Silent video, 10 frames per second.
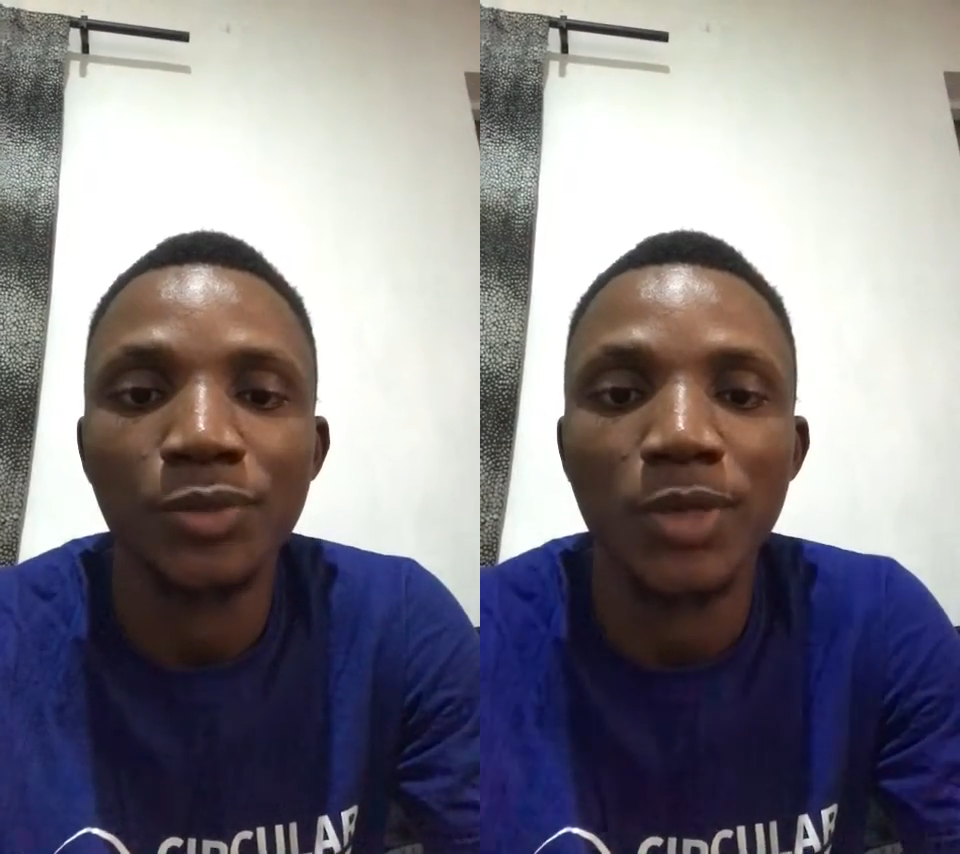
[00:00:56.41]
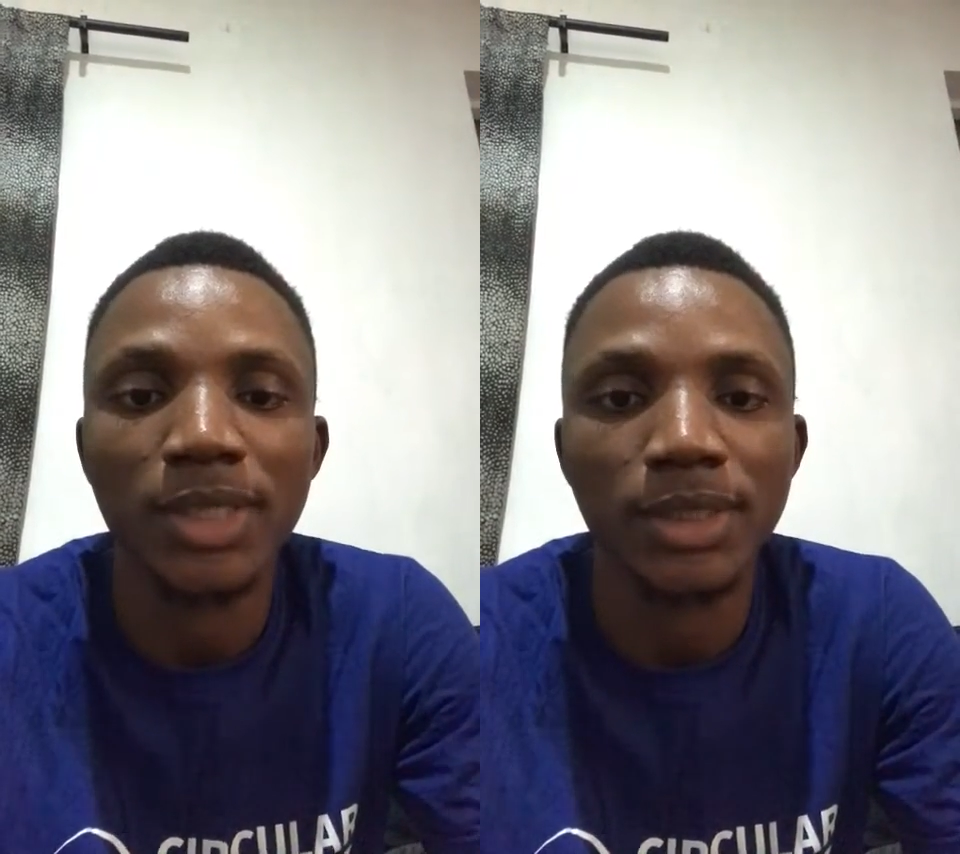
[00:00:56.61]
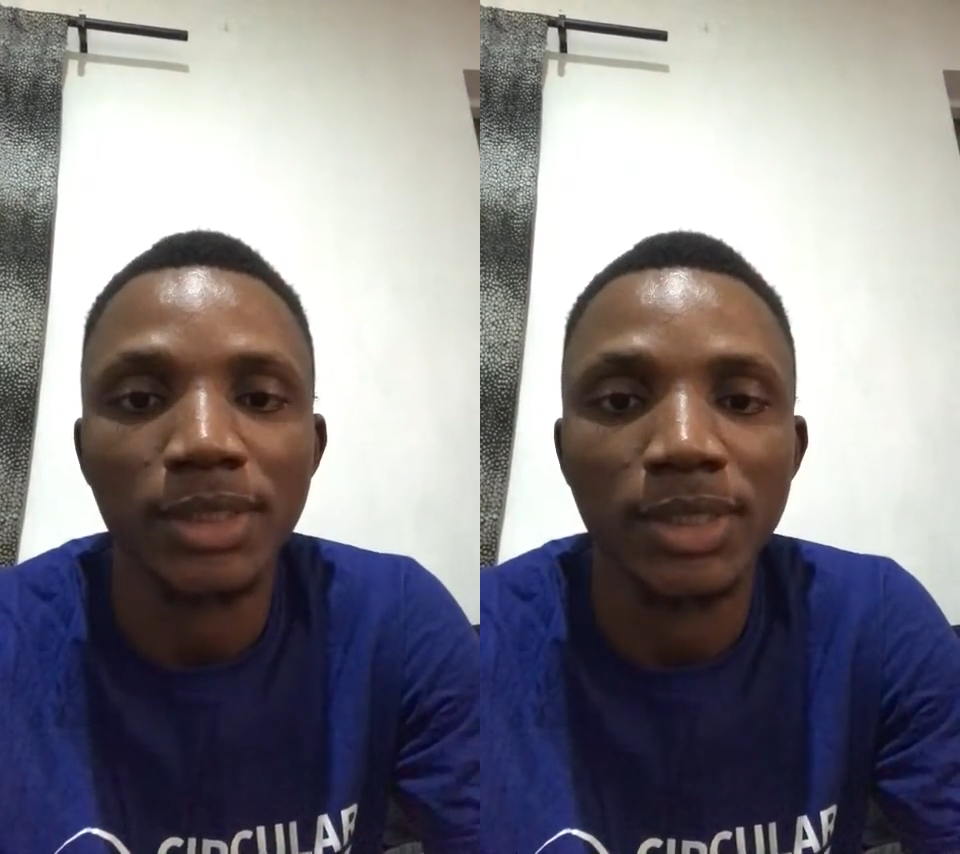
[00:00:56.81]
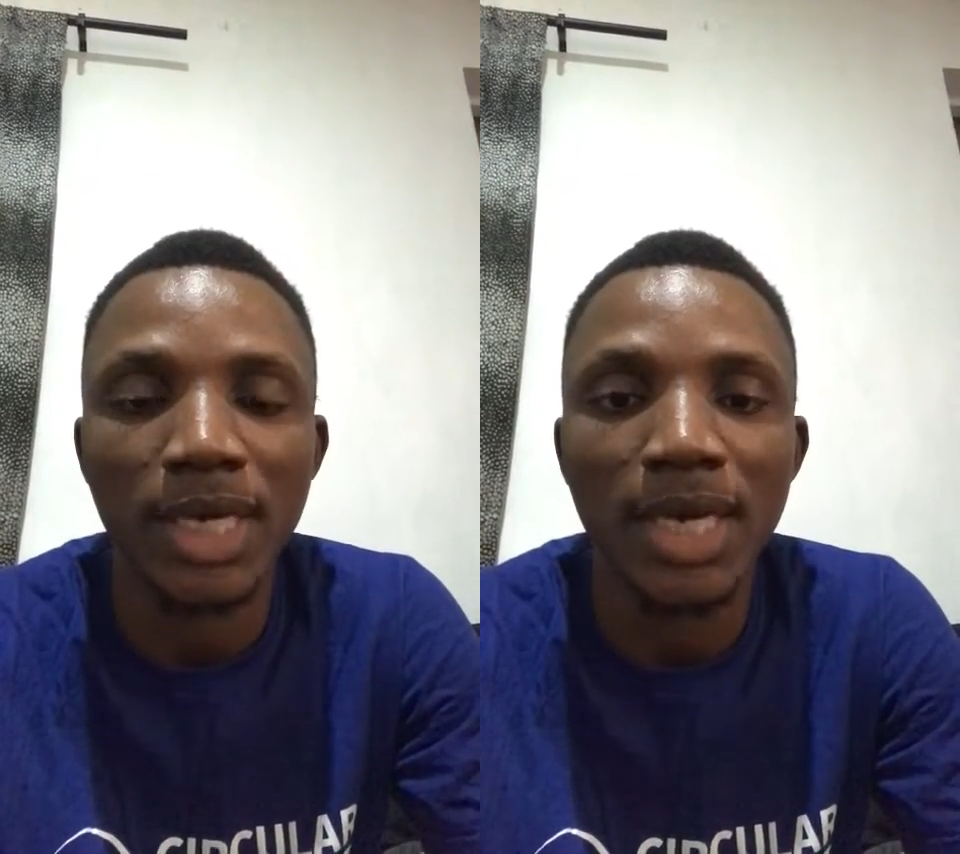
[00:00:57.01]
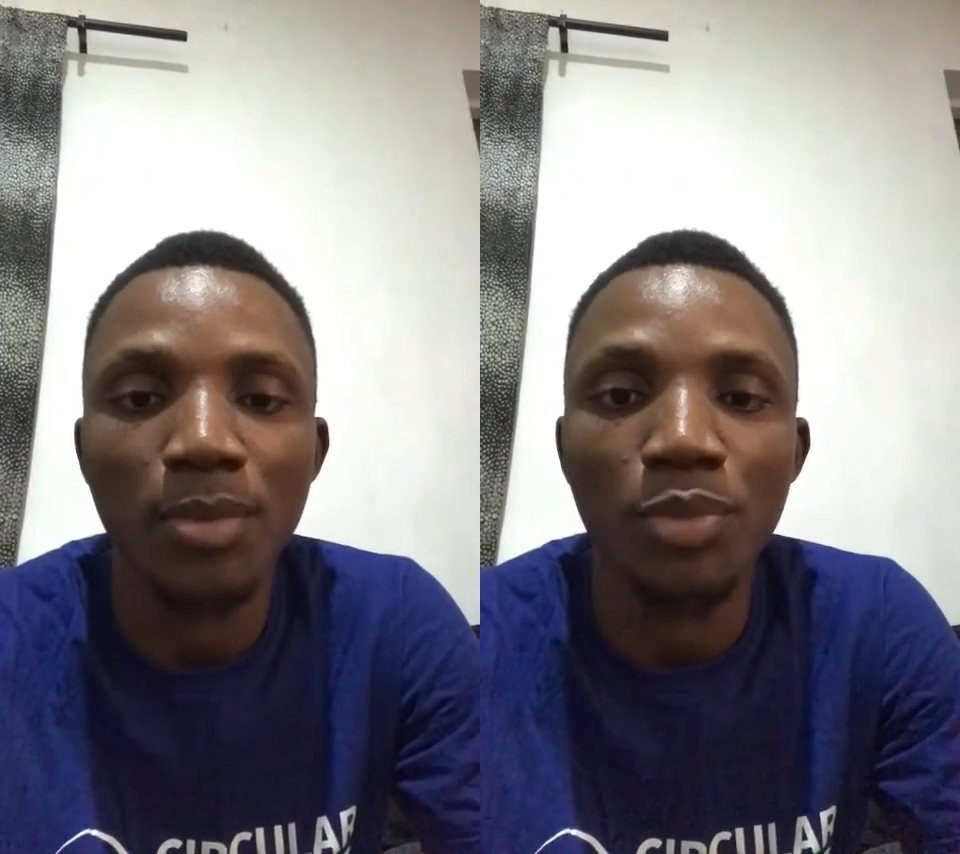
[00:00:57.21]
waste is
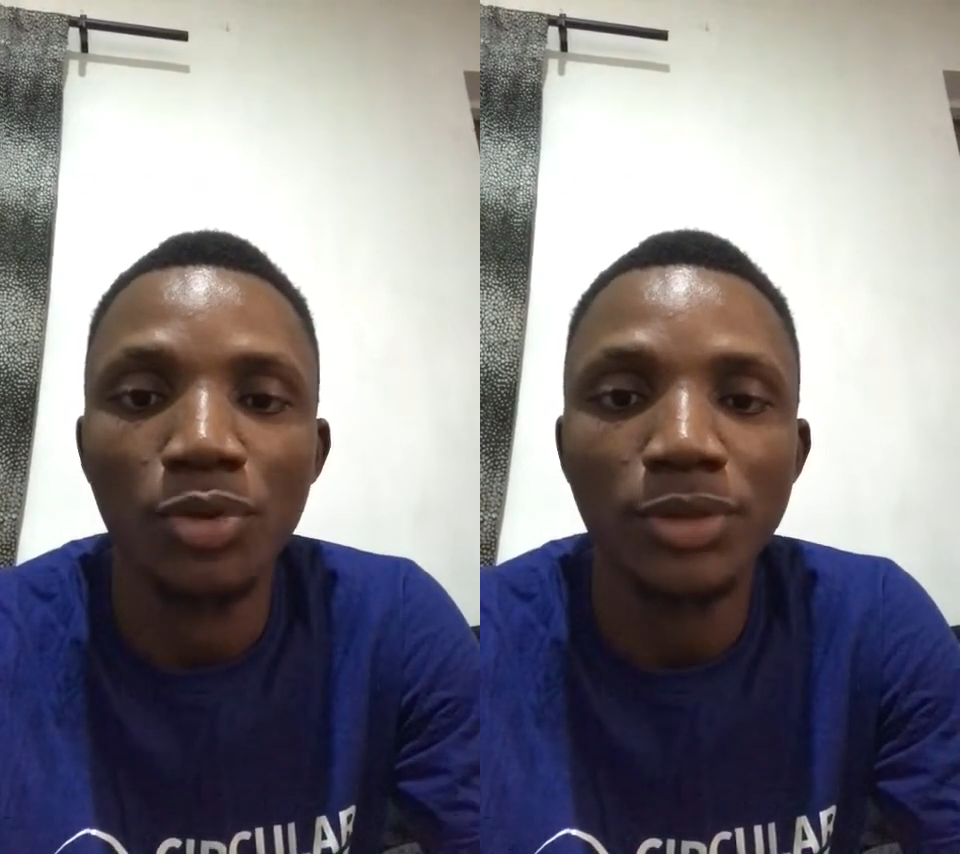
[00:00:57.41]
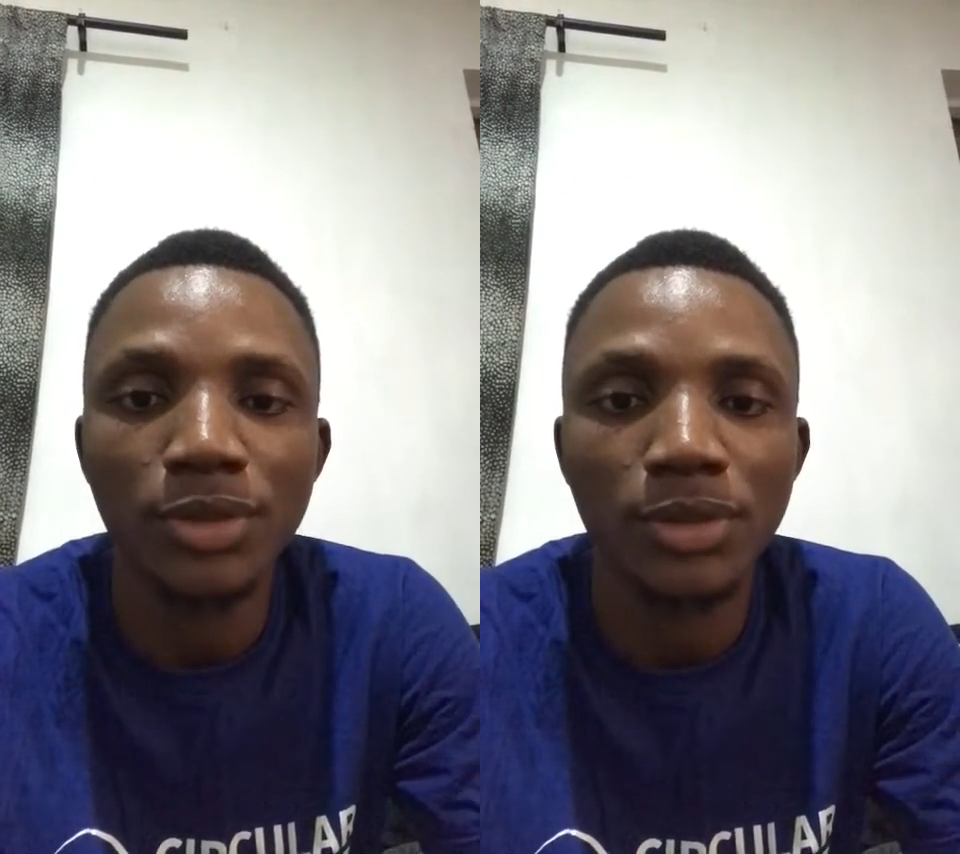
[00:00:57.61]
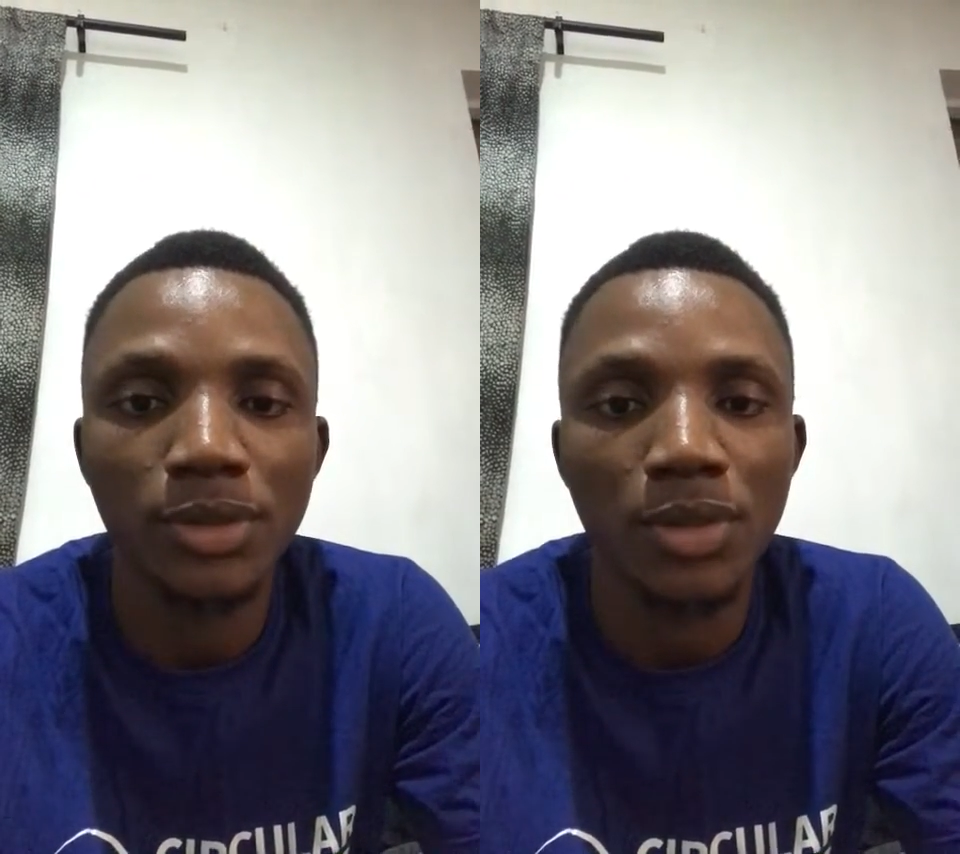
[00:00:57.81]
either burnt